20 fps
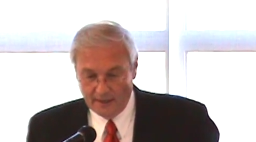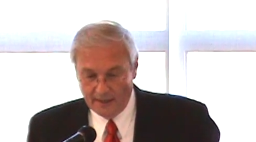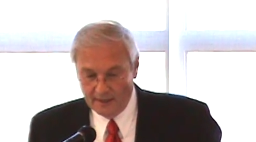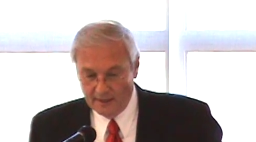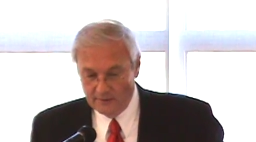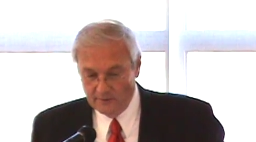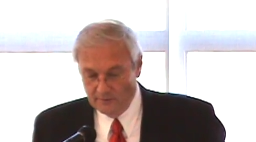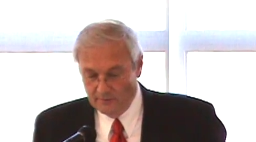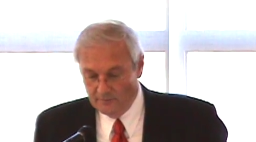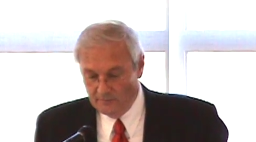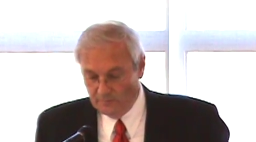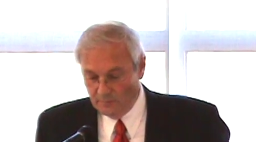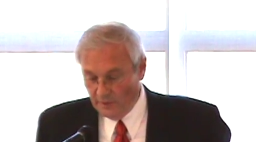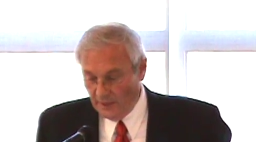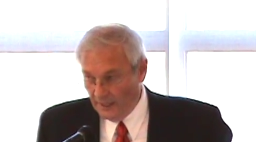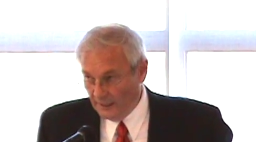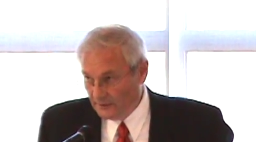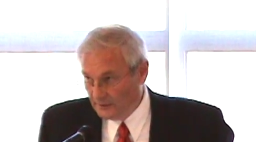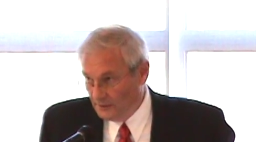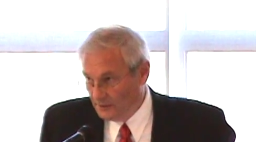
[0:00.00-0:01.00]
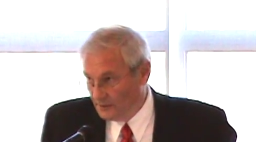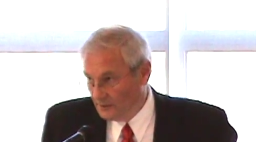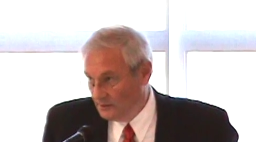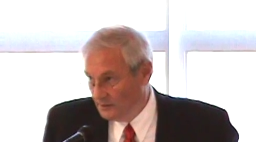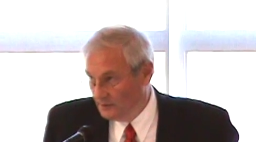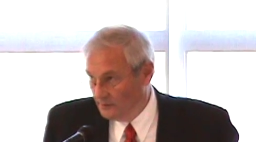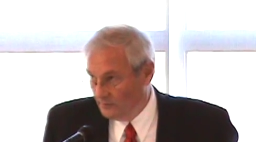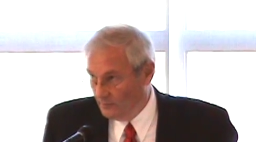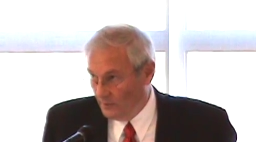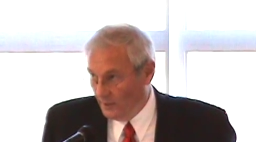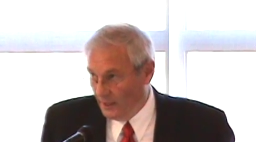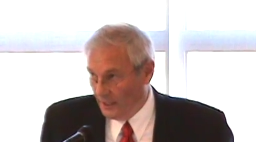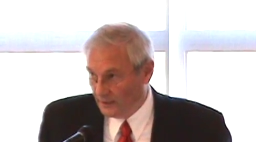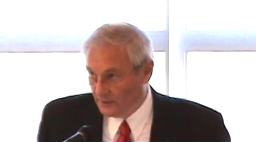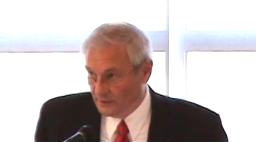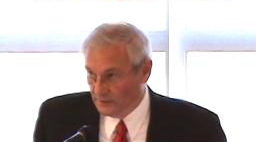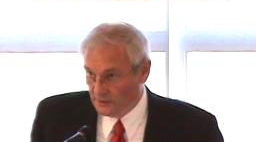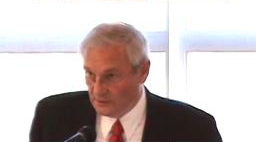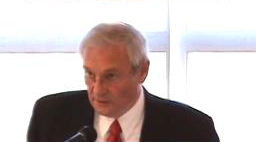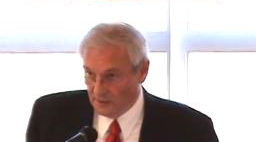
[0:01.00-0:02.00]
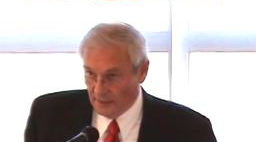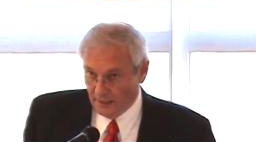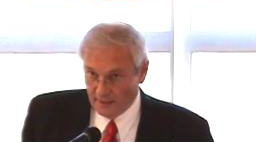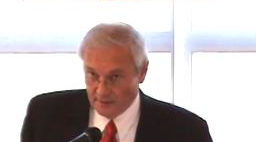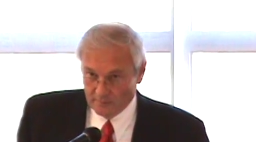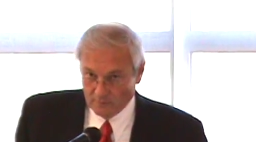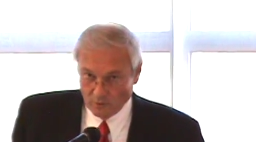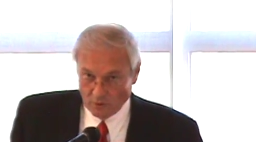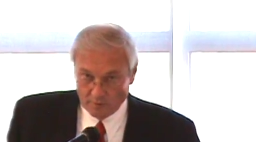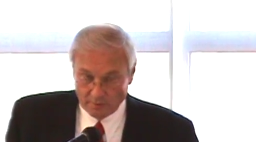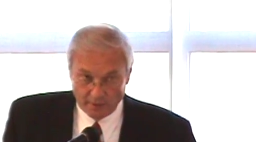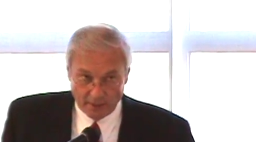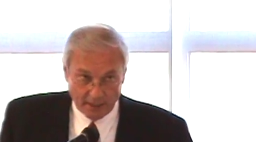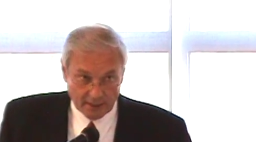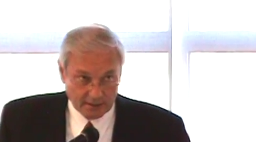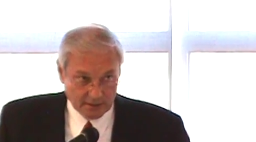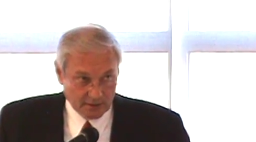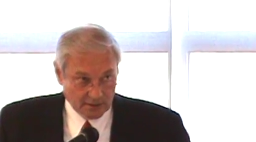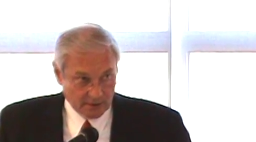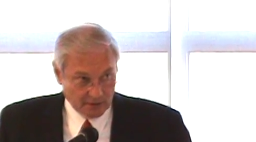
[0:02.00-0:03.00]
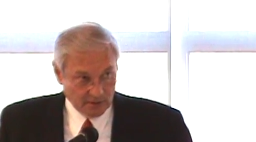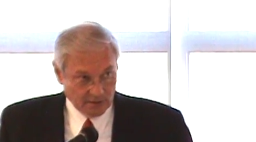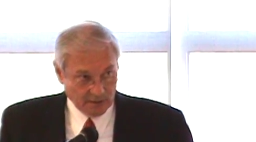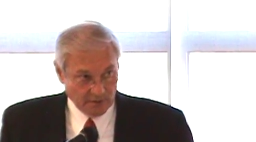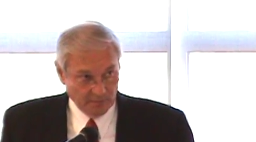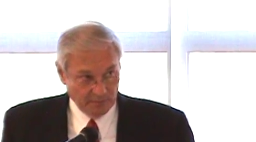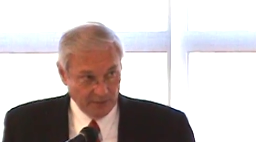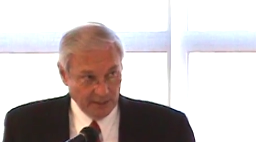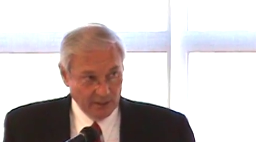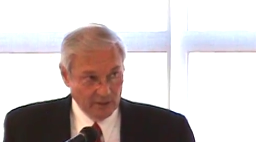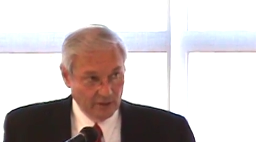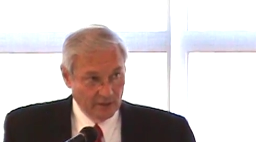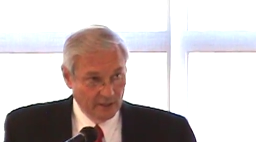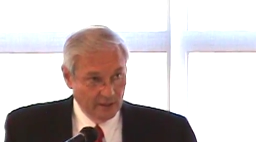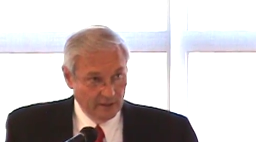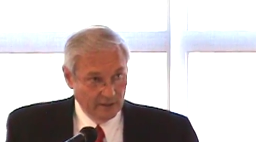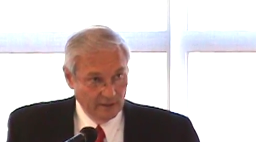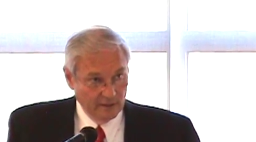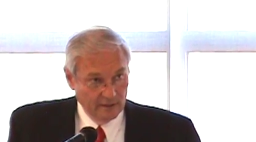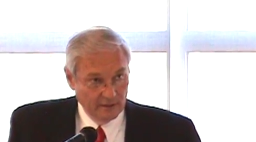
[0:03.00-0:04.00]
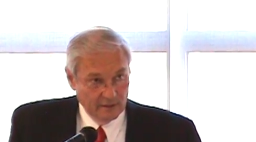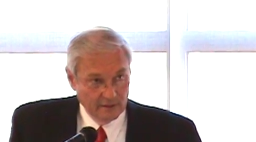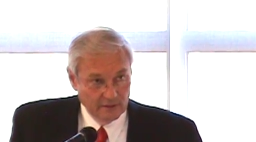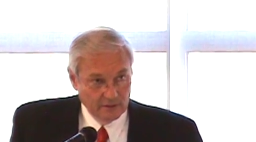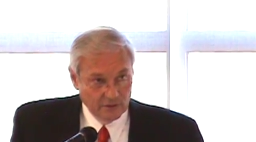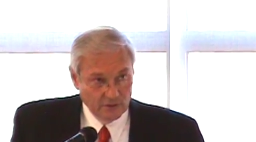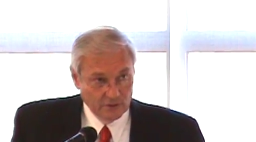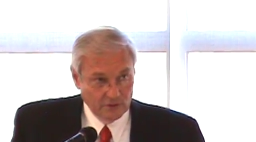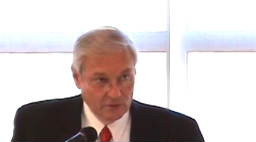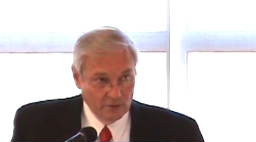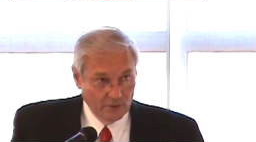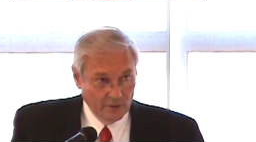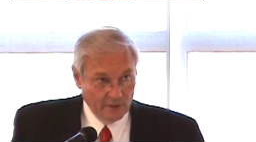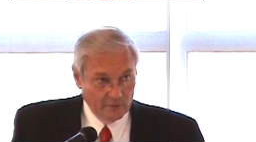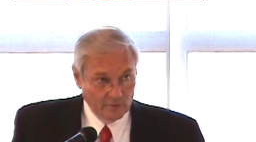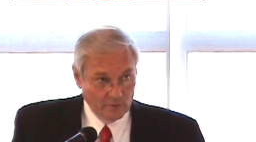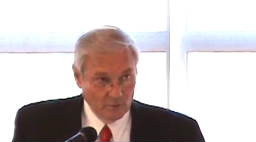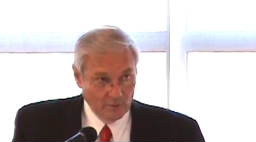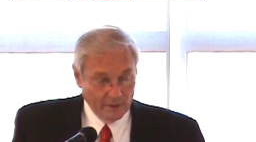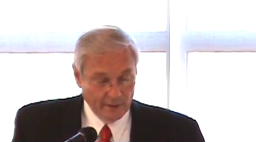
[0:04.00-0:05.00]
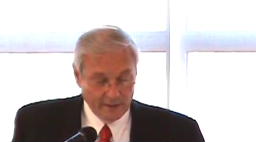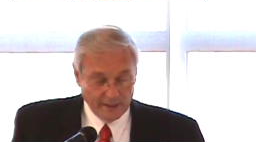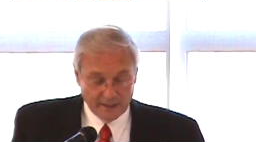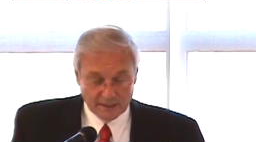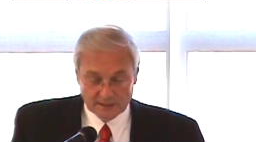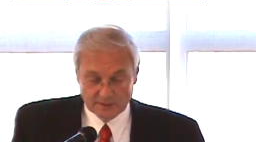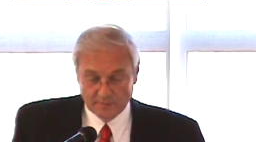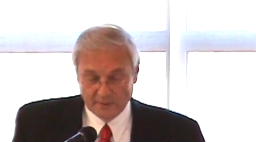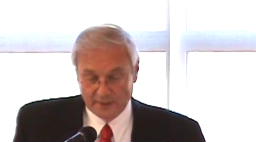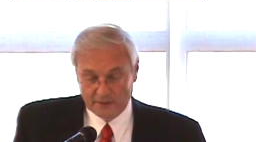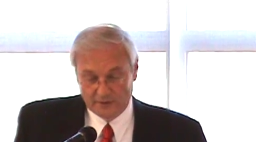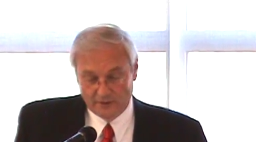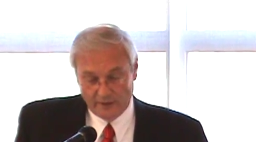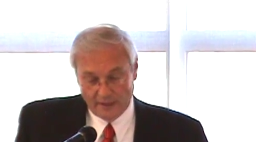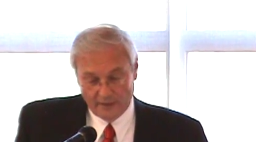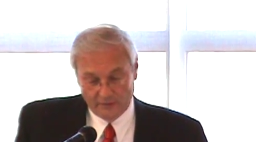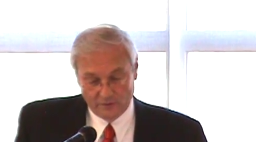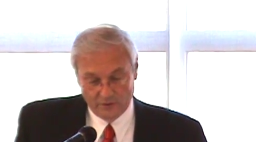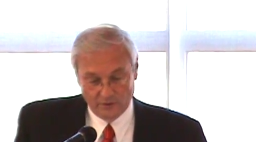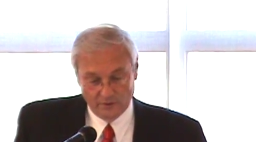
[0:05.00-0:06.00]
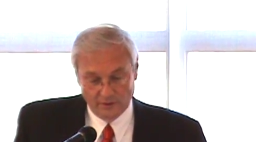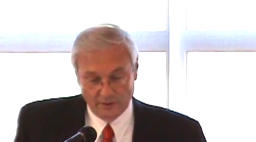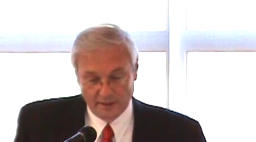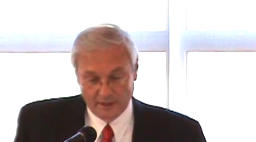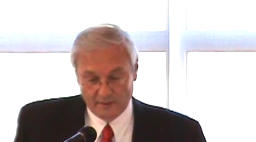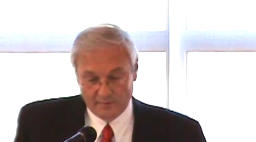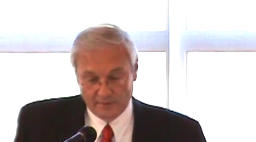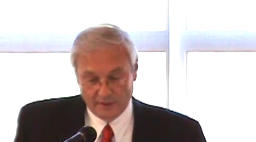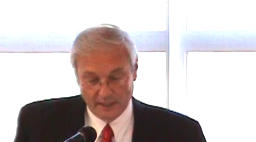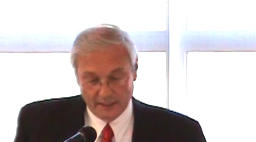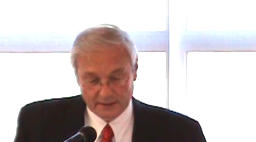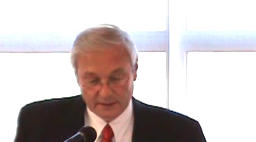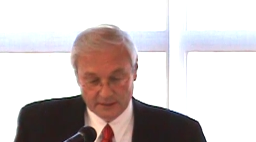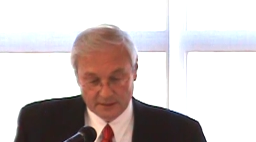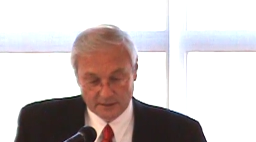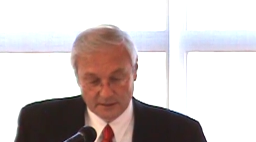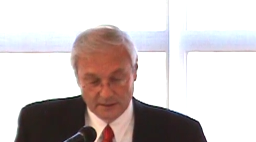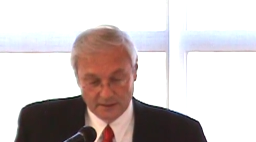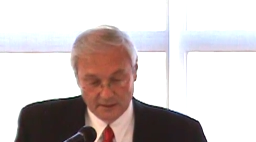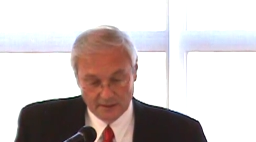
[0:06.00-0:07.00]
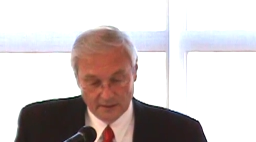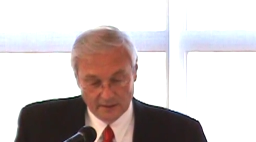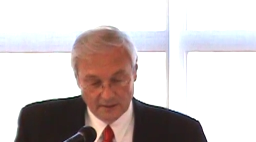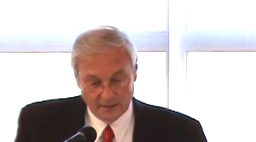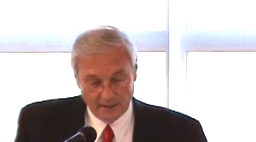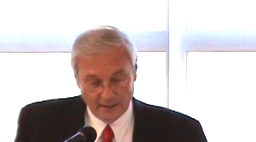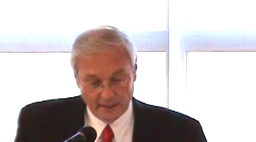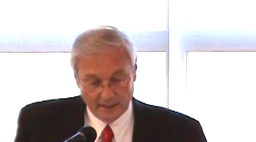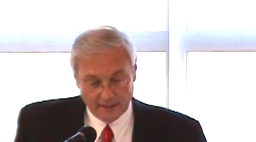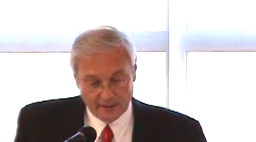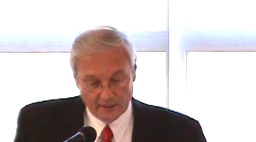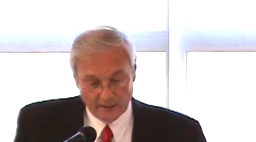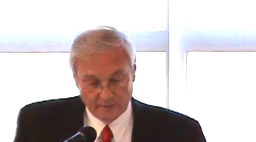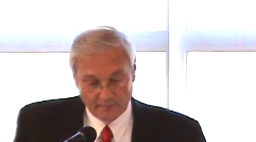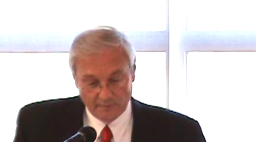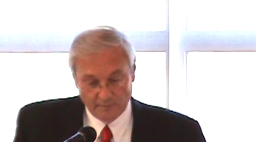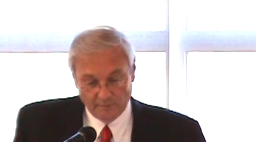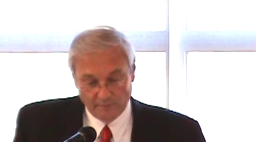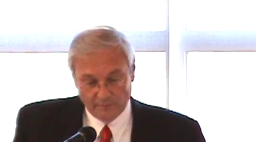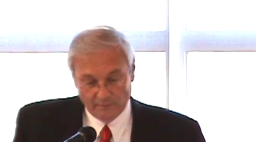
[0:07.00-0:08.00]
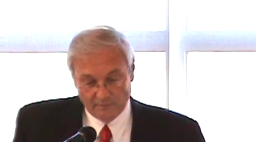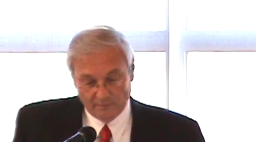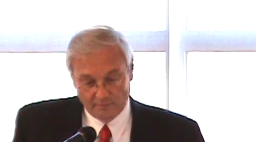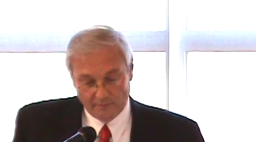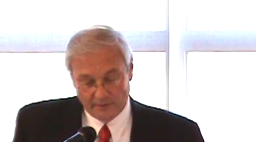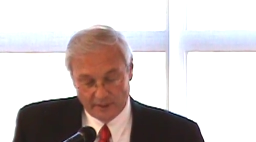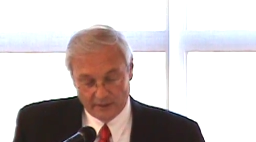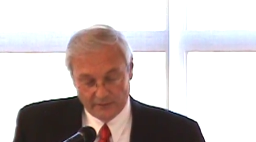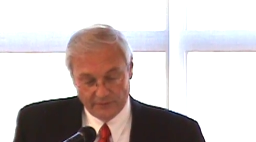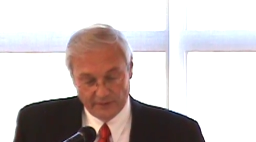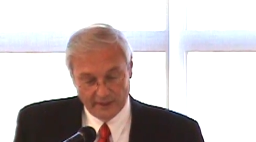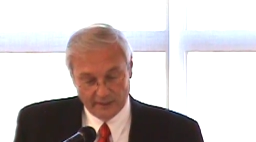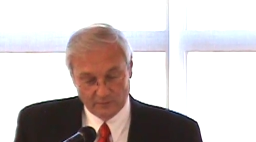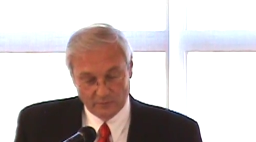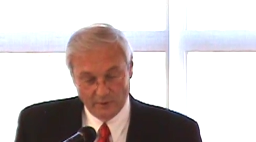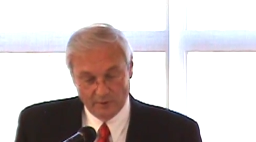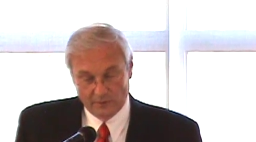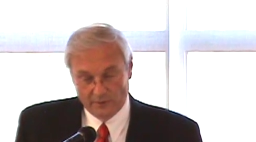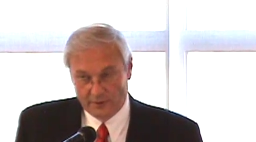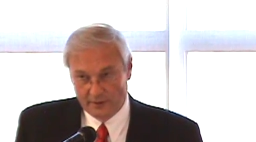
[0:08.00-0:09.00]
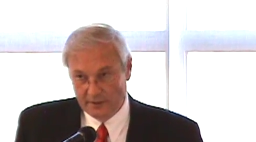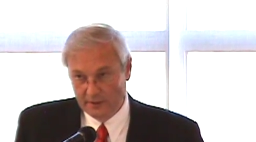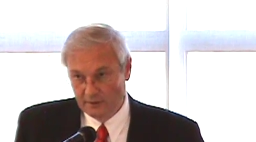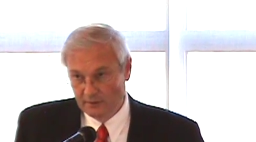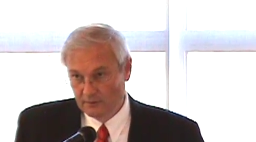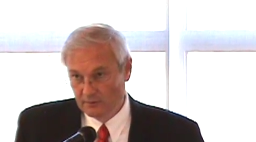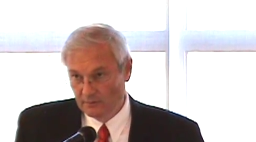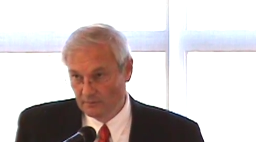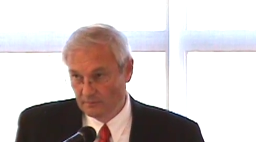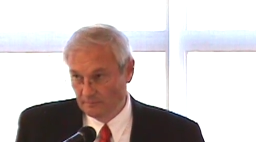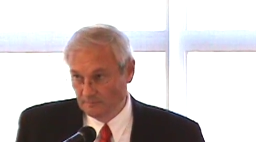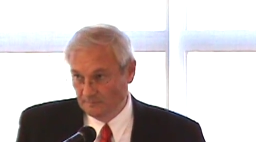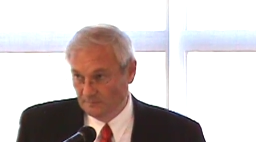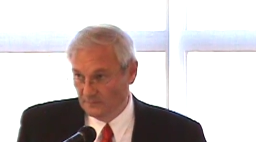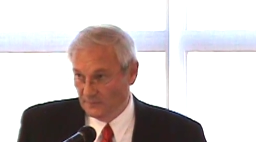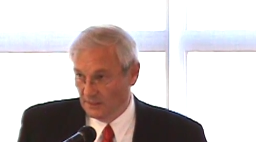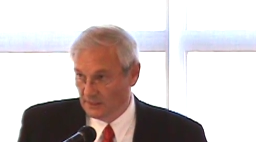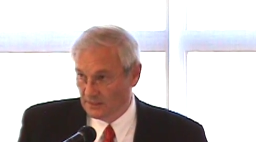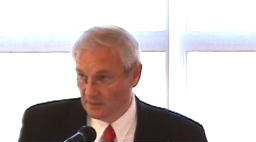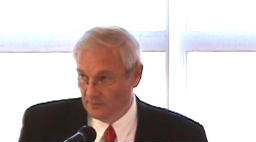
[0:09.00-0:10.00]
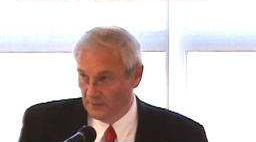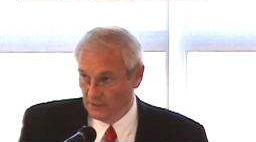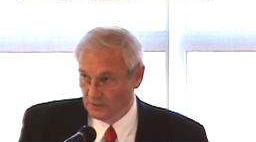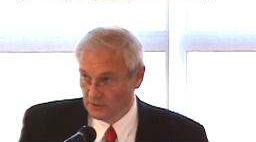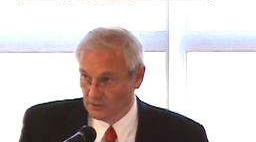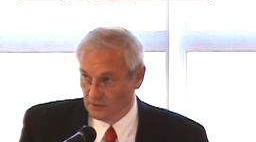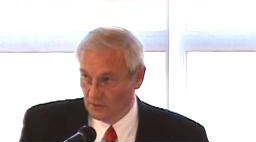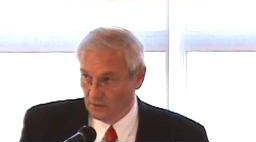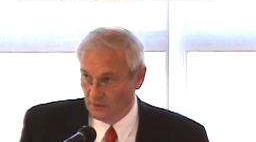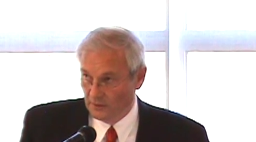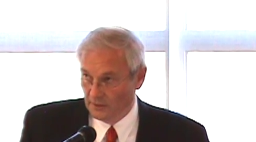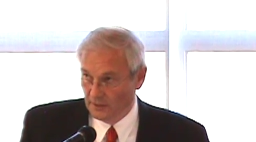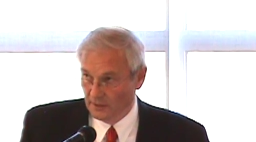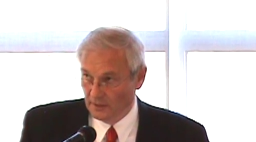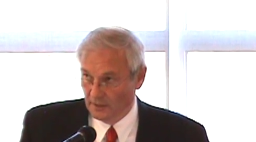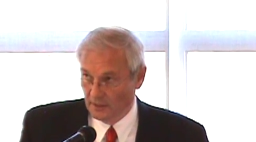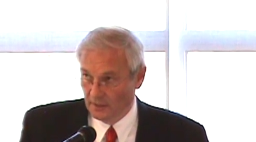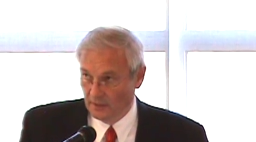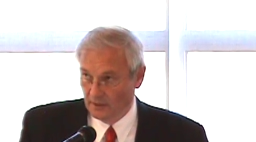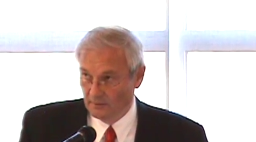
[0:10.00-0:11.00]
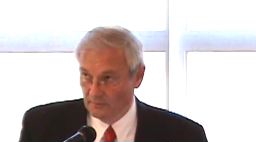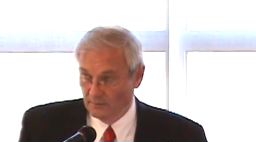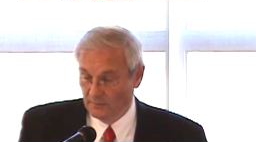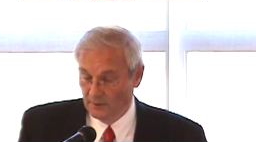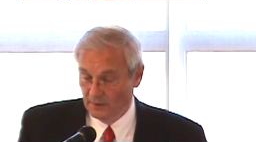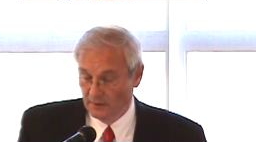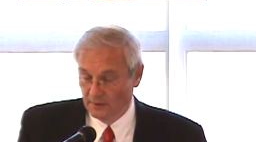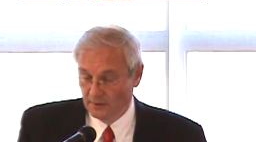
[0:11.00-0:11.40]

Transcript: And practice, practice, and more practice. To be good, to do the, the way they expect, you have to do a lot of practice. And uh, matter of fact, we were the as I mentioned, on the, uh,